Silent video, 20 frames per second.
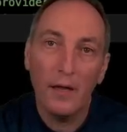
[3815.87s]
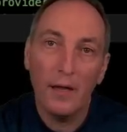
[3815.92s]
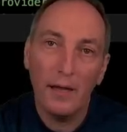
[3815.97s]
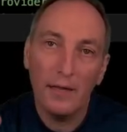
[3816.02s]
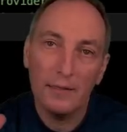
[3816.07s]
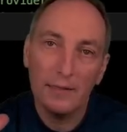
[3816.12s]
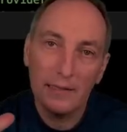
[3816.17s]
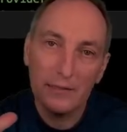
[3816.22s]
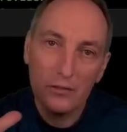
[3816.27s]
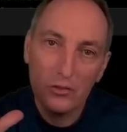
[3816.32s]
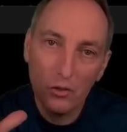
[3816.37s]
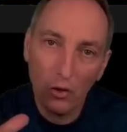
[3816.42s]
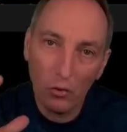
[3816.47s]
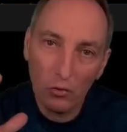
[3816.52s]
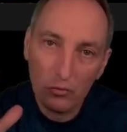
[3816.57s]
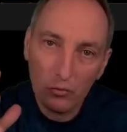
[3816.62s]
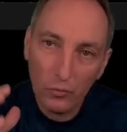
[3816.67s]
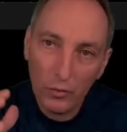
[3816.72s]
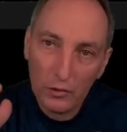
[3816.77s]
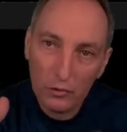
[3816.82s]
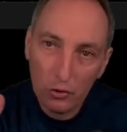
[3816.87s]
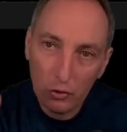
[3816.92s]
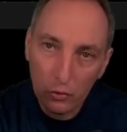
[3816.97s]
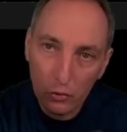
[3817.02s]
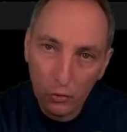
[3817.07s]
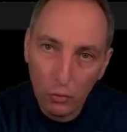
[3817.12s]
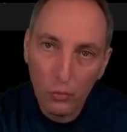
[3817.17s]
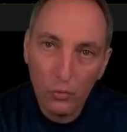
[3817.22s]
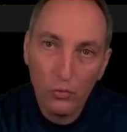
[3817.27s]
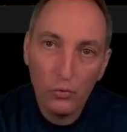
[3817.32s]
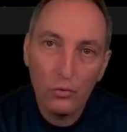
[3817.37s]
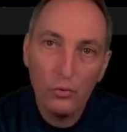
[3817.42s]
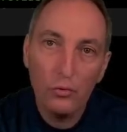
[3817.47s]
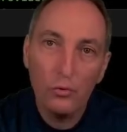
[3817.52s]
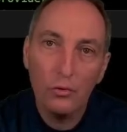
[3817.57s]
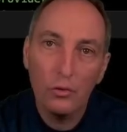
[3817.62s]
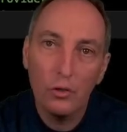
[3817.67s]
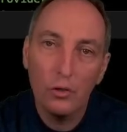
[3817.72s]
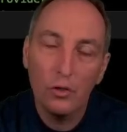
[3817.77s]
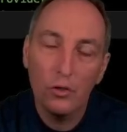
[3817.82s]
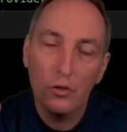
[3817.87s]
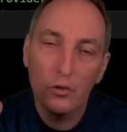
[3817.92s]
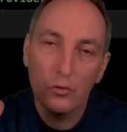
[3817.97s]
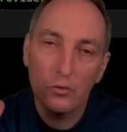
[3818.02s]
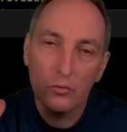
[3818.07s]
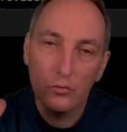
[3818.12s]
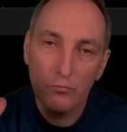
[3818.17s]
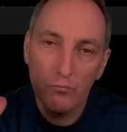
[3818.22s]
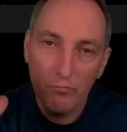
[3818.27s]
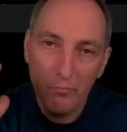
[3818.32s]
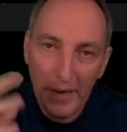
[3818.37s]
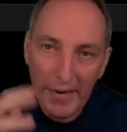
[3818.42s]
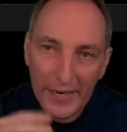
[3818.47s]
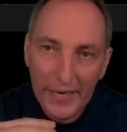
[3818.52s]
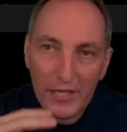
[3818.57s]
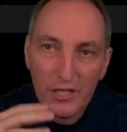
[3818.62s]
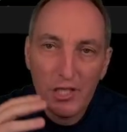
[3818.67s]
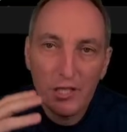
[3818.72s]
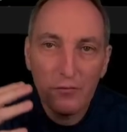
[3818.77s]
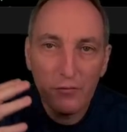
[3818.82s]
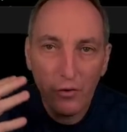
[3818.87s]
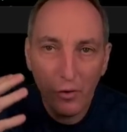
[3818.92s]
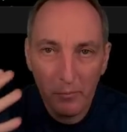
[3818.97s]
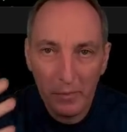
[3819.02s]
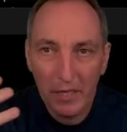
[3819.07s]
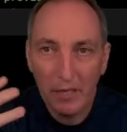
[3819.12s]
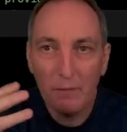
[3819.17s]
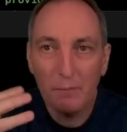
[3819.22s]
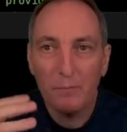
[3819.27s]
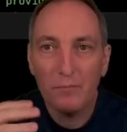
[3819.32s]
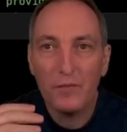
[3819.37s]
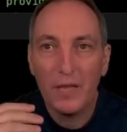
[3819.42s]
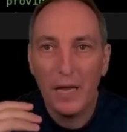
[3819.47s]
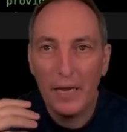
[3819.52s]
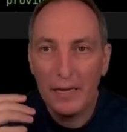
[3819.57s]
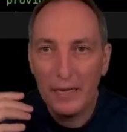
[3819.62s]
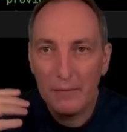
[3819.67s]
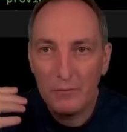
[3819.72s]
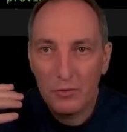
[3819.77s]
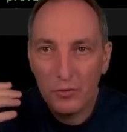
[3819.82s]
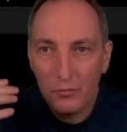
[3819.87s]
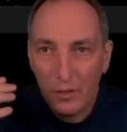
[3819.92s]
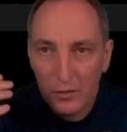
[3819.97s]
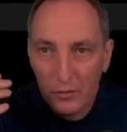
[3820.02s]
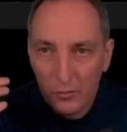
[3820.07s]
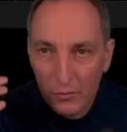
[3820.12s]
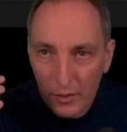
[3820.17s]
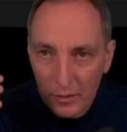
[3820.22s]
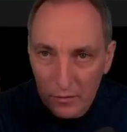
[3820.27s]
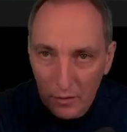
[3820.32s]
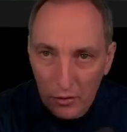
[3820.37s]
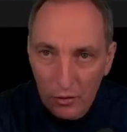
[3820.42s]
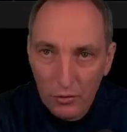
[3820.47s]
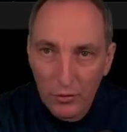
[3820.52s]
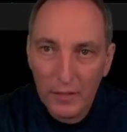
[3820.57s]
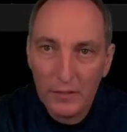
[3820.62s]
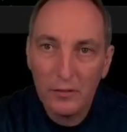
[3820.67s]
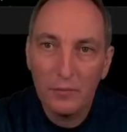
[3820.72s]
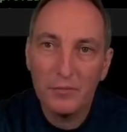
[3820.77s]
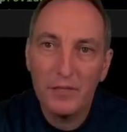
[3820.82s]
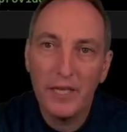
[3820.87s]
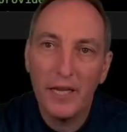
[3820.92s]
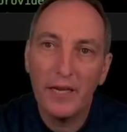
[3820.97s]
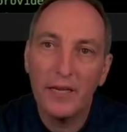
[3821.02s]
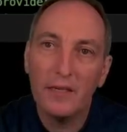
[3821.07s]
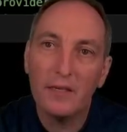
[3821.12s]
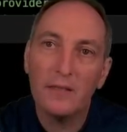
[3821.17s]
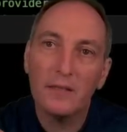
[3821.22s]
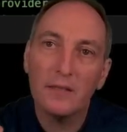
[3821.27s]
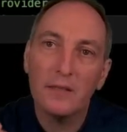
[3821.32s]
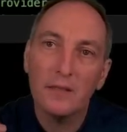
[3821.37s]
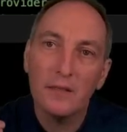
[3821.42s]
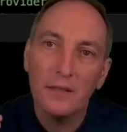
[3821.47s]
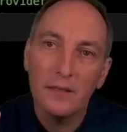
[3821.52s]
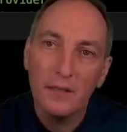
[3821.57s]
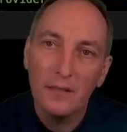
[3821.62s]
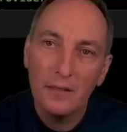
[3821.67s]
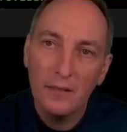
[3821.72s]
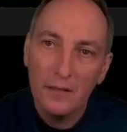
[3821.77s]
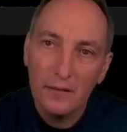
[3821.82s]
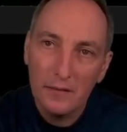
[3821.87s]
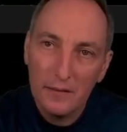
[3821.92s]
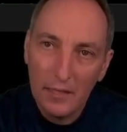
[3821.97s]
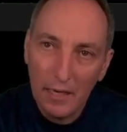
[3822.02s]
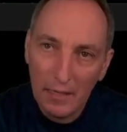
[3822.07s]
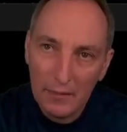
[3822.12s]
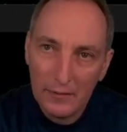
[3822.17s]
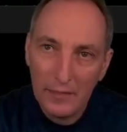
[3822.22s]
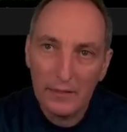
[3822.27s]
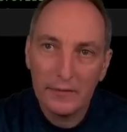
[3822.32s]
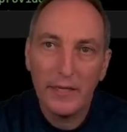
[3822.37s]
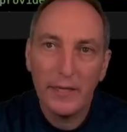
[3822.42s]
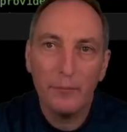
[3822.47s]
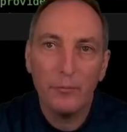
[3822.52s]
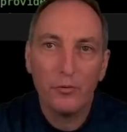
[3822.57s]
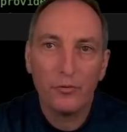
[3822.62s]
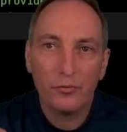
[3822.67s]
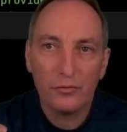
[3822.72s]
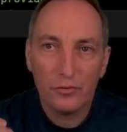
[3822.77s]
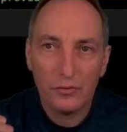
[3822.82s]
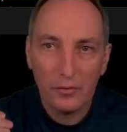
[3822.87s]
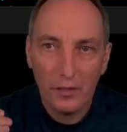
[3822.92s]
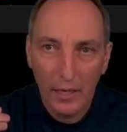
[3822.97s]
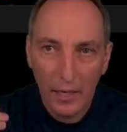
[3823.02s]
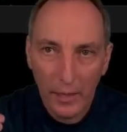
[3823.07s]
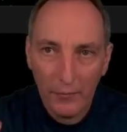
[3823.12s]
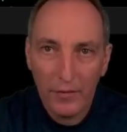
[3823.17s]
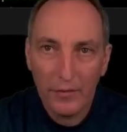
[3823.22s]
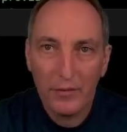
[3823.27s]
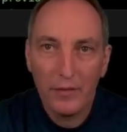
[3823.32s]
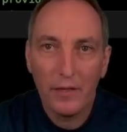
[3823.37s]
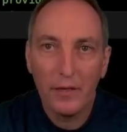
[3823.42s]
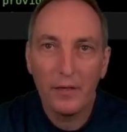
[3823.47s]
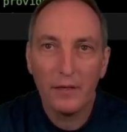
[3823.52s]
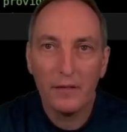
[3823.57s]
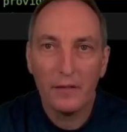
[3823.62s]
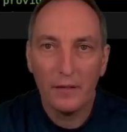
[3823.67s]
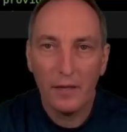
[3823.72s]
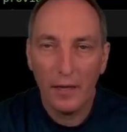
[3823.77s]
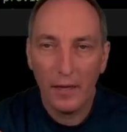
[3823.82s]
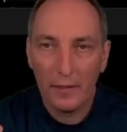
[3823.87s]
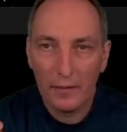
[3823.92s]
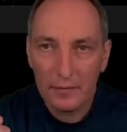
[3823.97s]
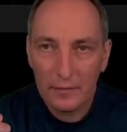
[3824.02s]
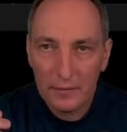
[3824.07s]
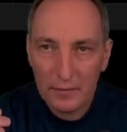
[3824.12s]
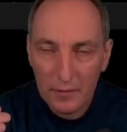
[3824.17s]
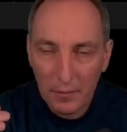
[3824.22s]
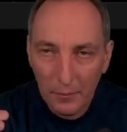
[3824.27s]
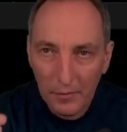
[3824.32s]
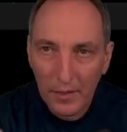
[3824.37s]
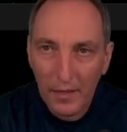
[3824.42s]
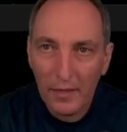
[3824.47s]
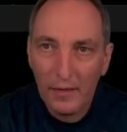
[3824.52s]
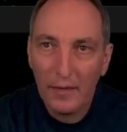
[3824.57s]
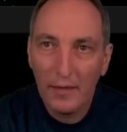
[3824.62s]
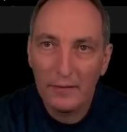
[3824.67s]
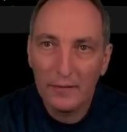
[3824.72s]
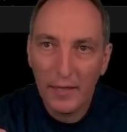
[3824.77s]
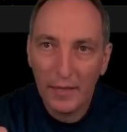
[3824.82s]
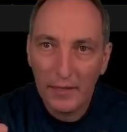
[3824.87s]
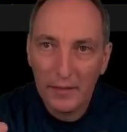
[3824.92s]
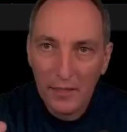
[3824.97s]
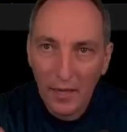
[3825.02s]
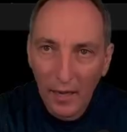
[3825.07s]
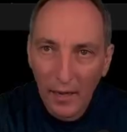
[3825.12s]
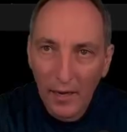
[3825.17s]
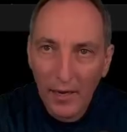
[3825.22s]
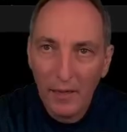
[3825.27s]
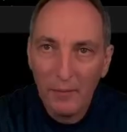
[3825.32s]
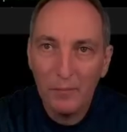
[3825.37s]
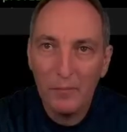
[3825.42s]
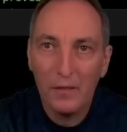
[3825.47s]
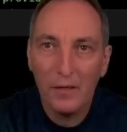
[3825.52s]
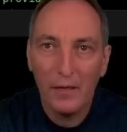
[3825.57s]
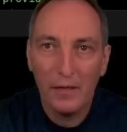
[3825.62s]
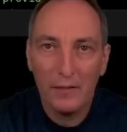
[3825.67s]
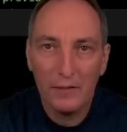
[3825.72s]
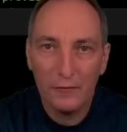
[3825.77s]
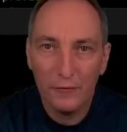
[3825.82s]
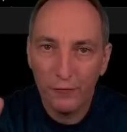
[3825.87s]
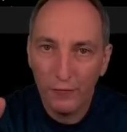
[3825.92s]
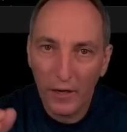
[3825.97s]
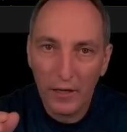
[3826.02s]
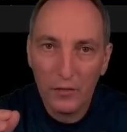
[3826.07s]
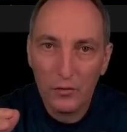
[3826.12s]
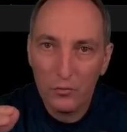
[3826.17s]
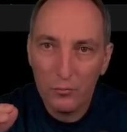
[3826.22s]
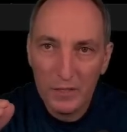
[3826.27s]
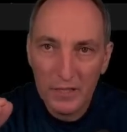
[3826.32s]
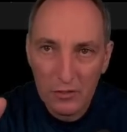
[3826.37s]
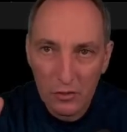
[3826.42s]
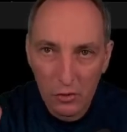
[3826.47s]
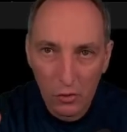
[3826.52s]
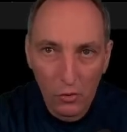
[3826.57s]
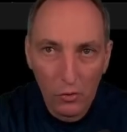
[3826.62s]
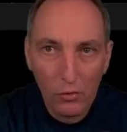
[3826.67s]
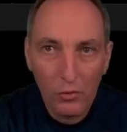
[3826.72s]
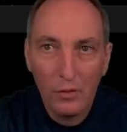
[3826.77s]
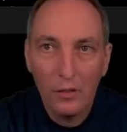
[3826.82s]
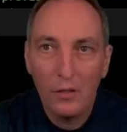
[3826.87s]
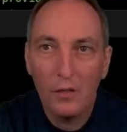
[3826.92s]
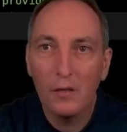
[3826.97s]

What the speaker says: and I don't want a tool to manage it for me. I am the one doing the create update, the alter tables and everything. And it's something I take time, and it's fine to be slow